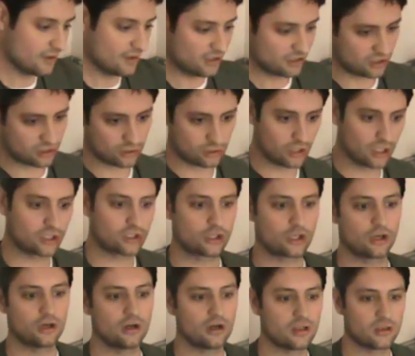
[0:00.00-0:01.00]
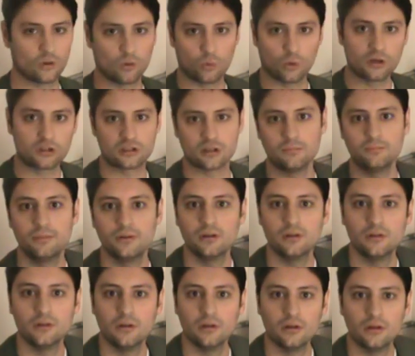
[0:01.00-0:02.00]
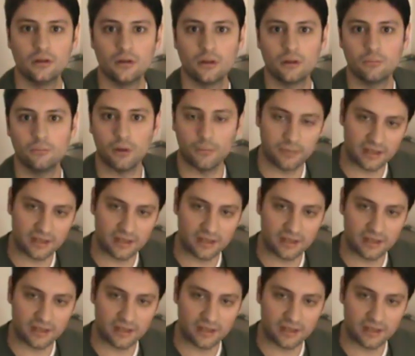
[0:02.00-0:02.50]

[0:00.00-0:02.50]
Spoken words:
structure and the worship, but